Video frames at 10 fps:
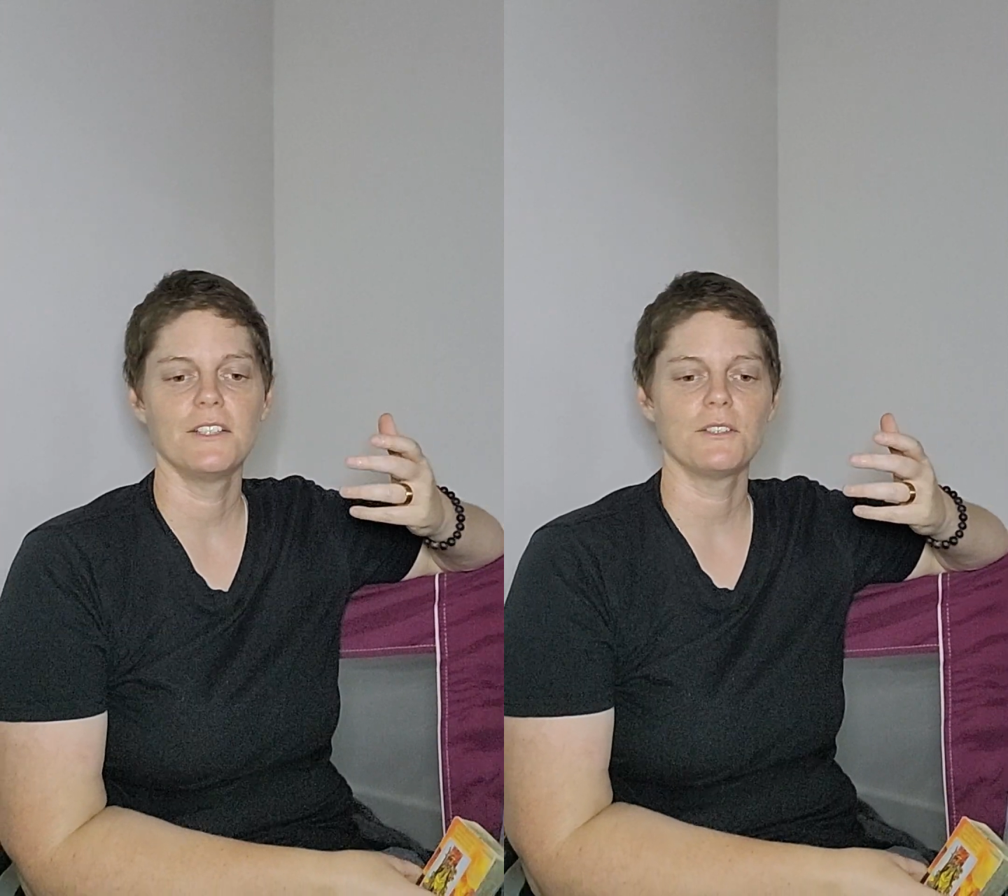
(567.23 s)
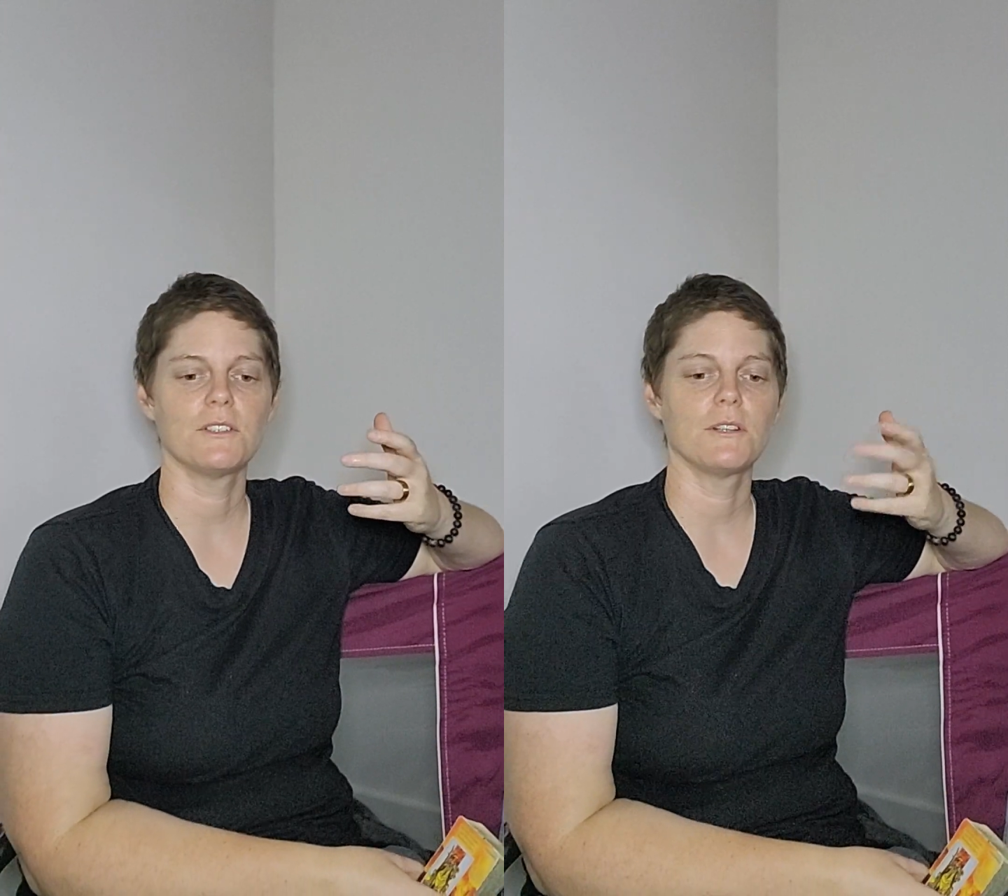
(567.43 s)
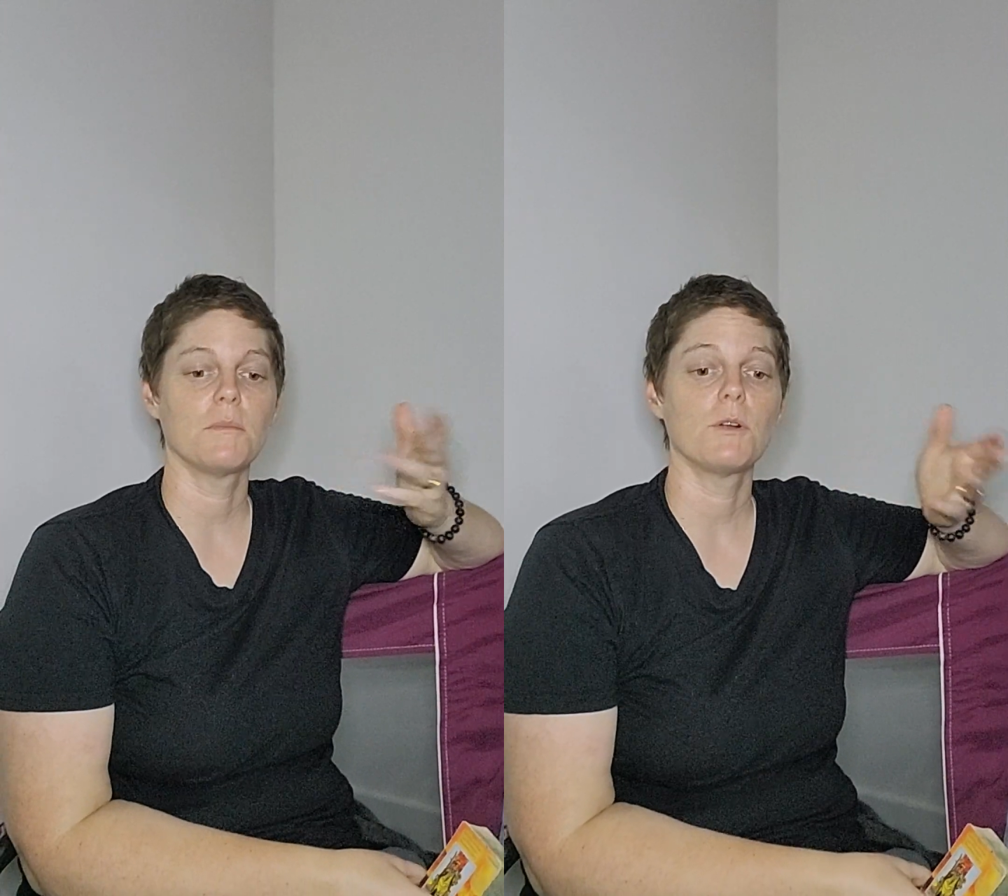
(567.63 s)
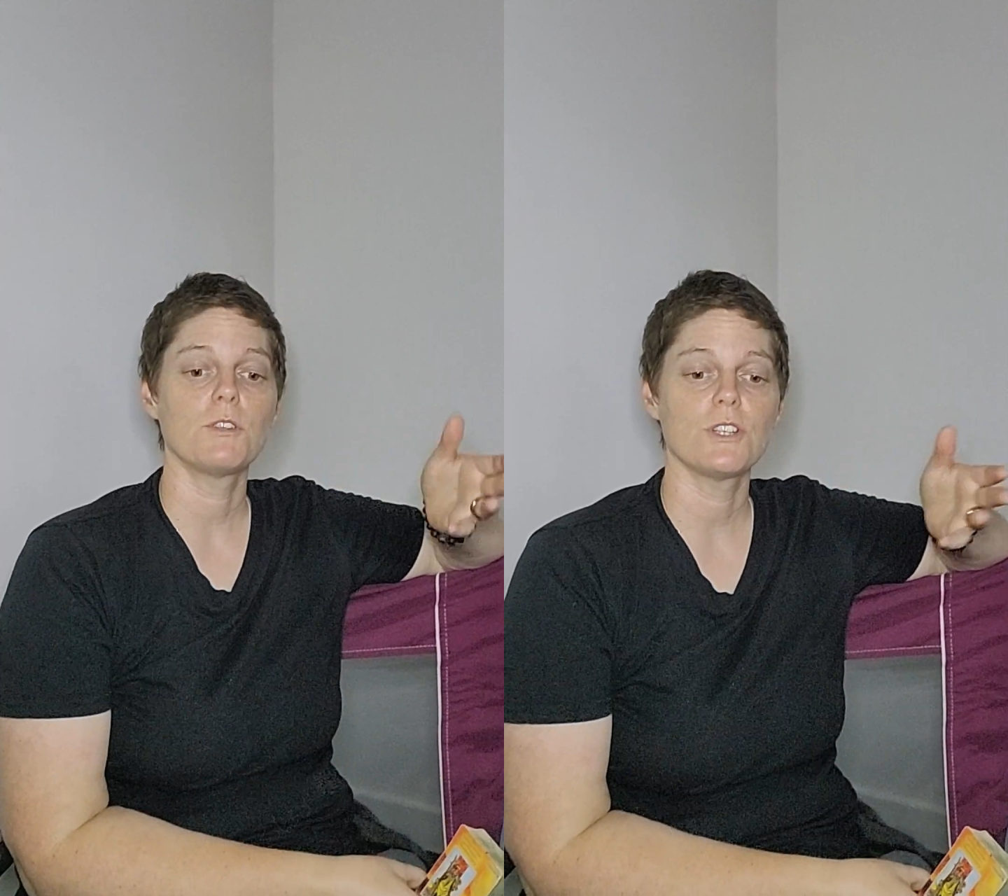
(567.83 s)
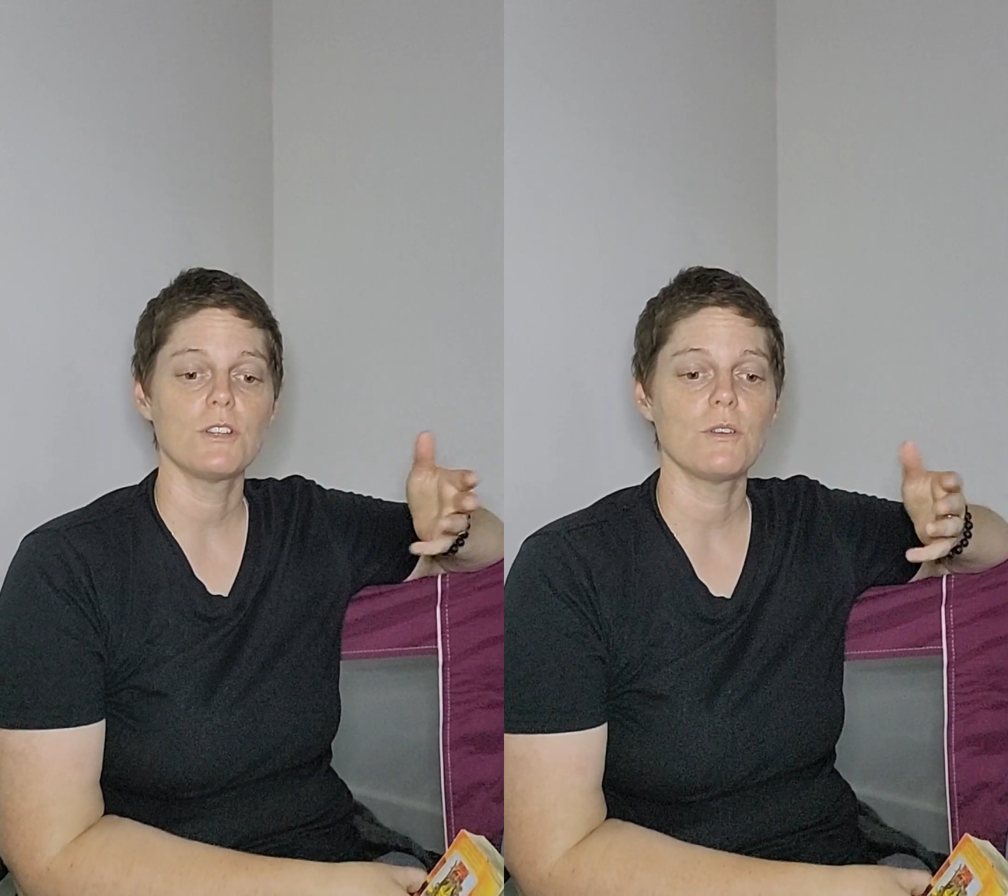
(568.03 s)
you're
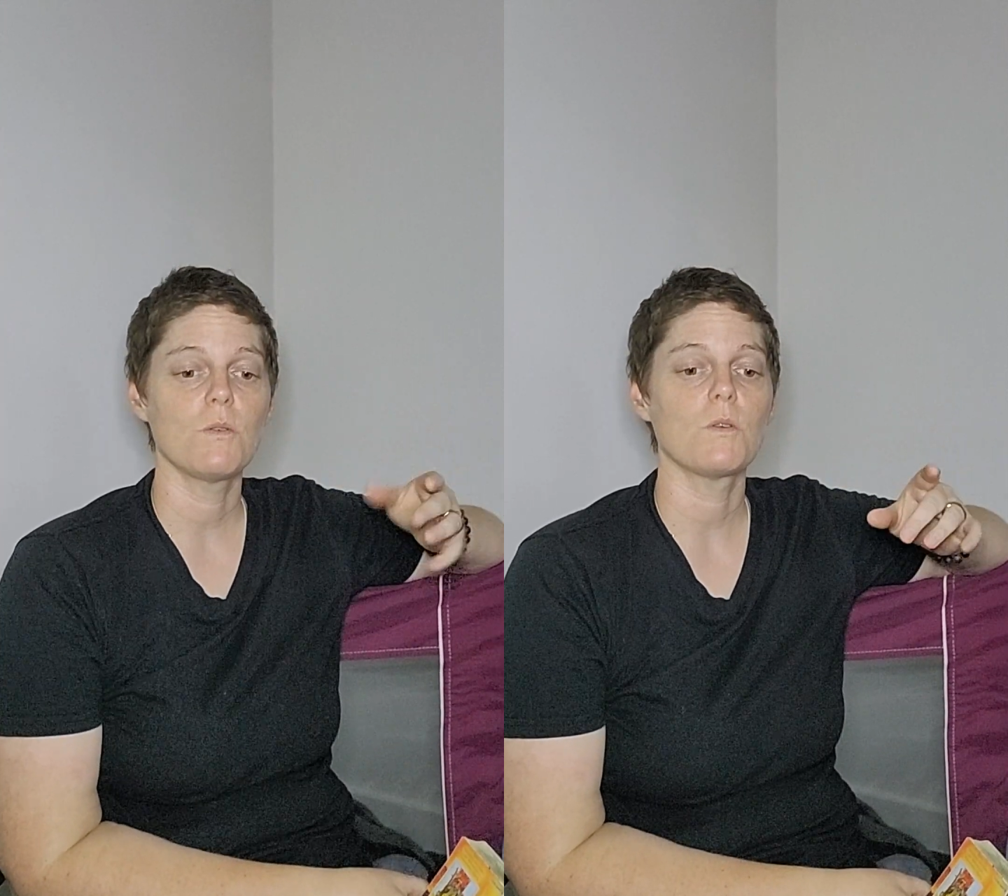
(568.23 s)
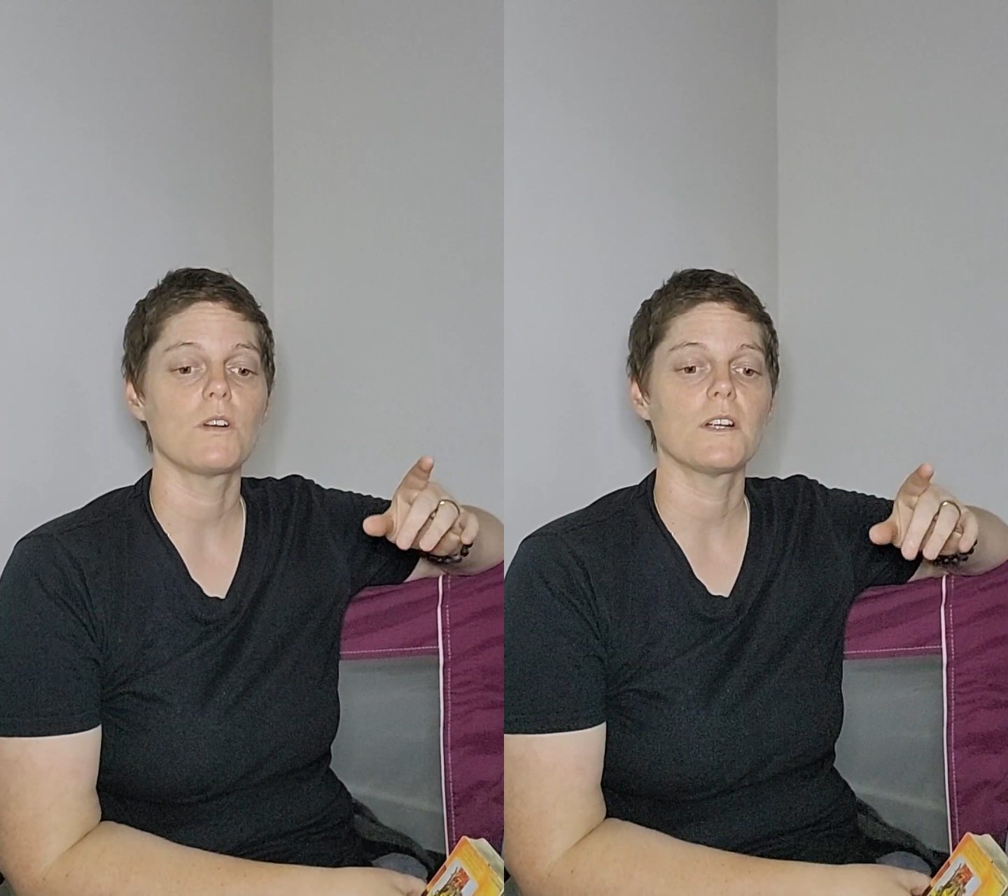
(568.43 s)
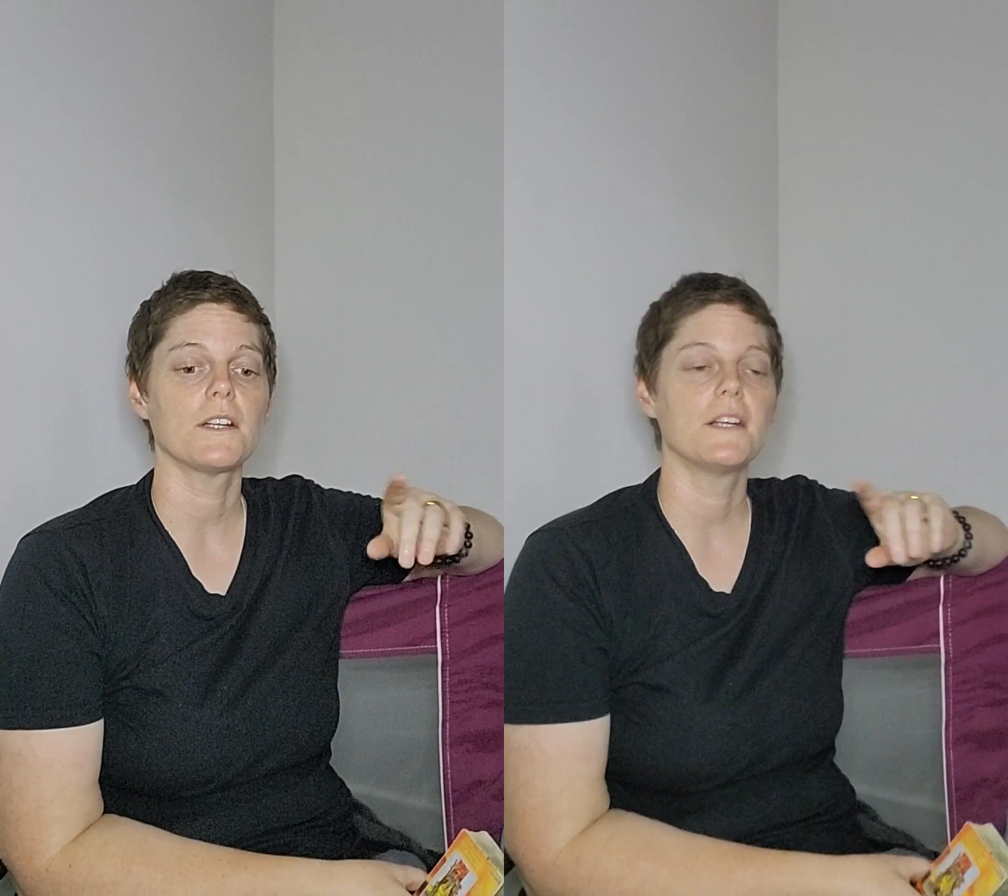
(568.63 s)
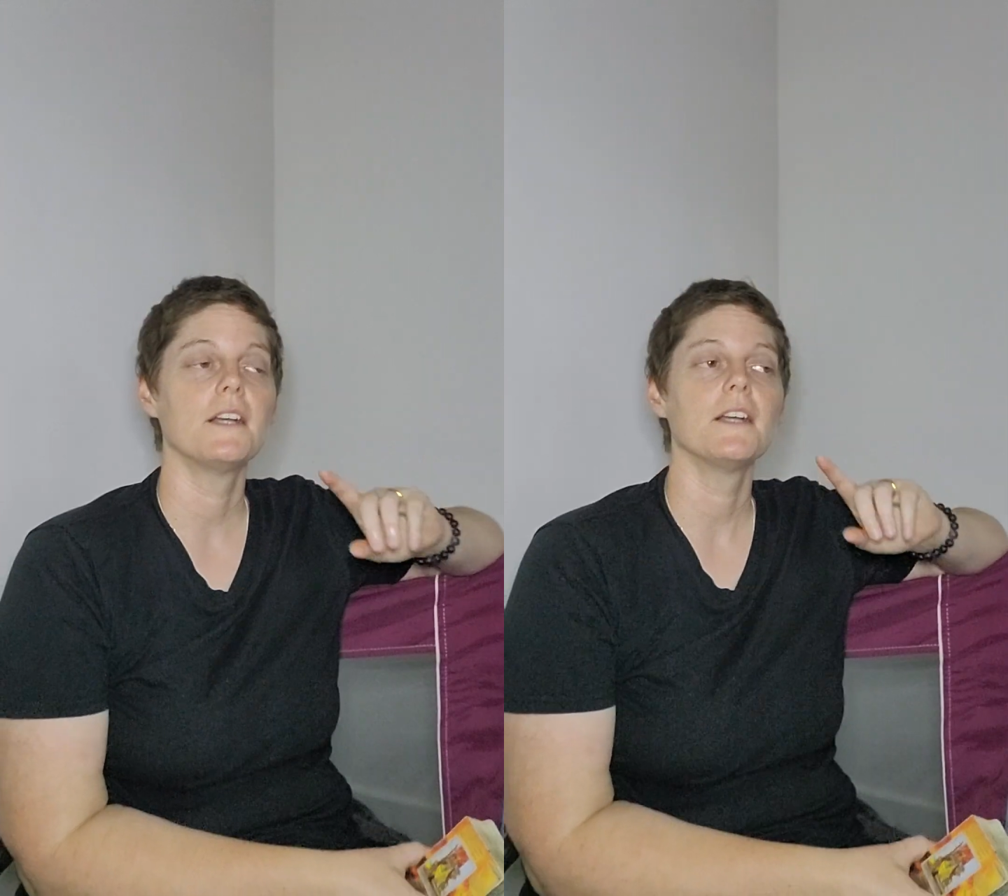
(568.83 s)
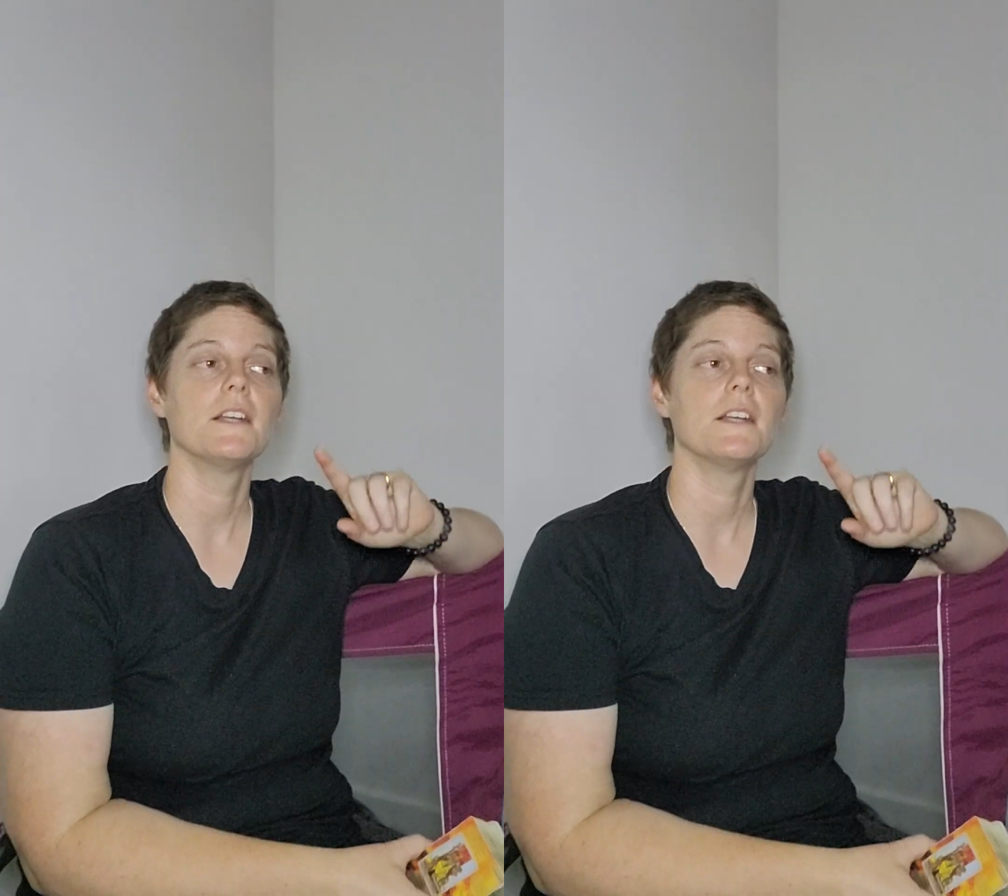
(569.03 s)
approaching or